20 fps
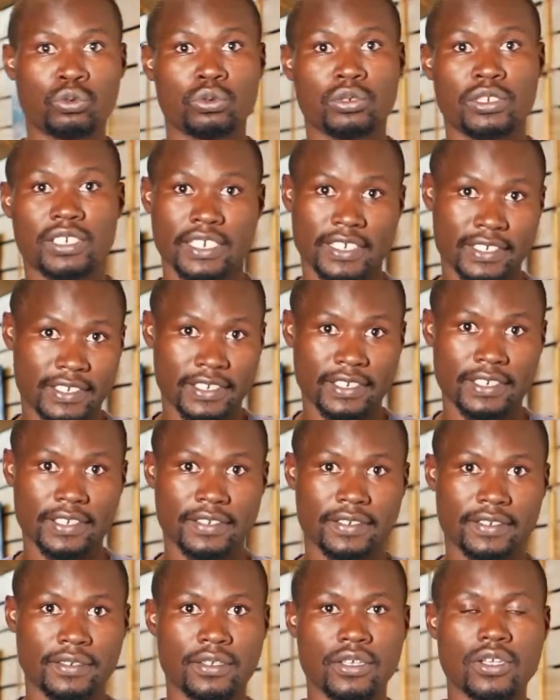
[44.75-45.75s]

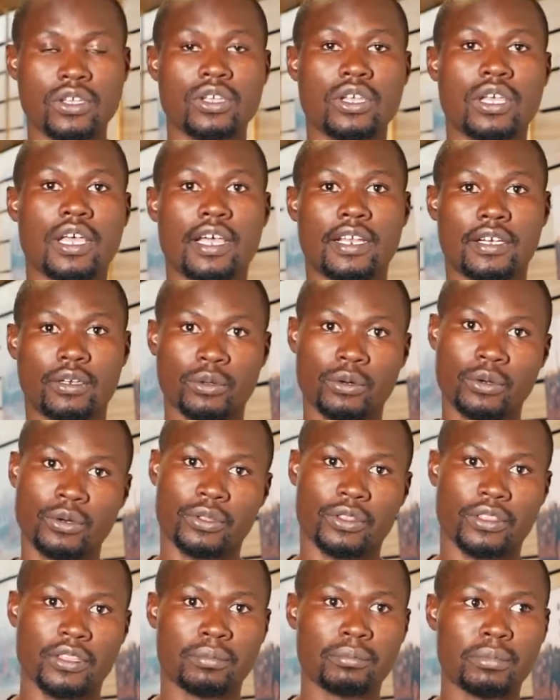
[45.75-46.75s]
success and
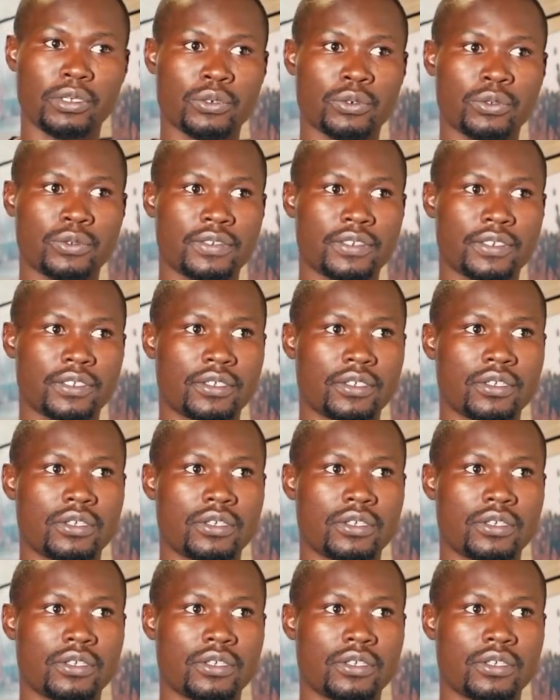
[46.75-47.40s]
growth, because